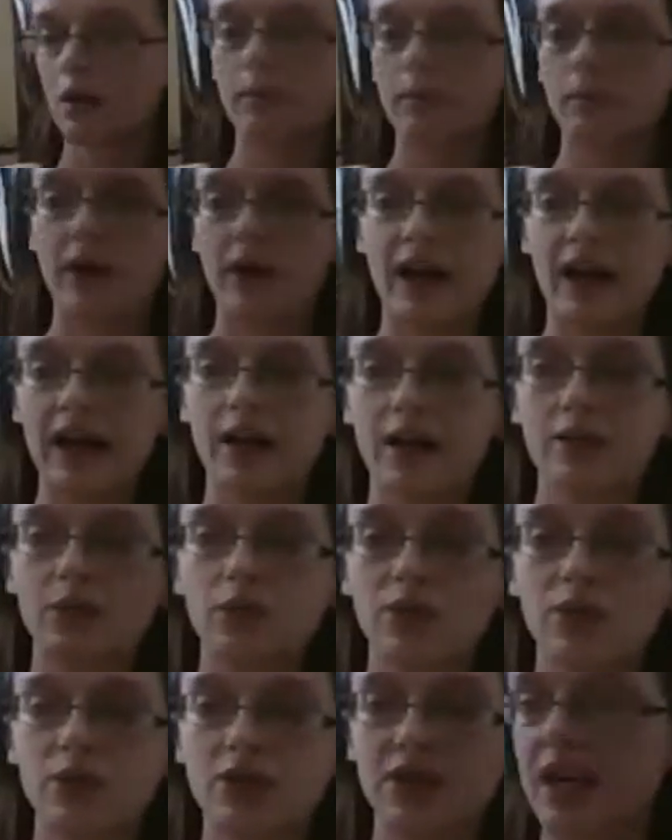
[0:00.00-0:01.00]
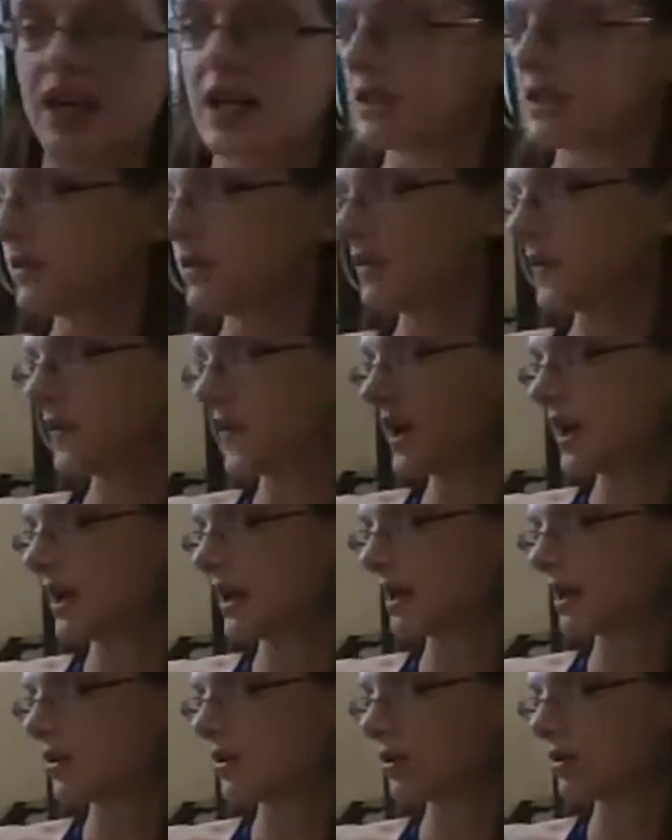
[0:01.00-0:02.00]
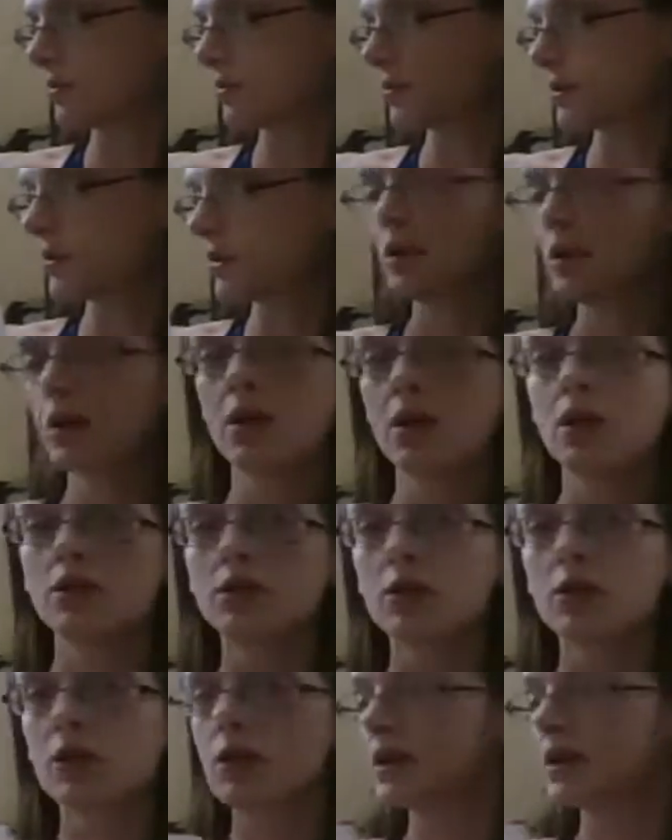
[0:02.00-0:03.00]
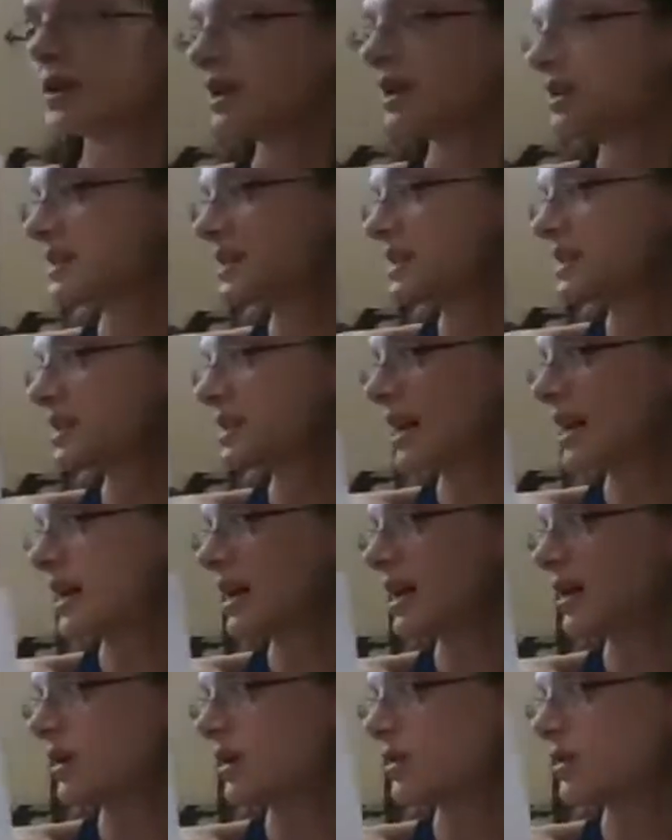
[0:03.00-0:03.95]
my process of kitting up. So this is a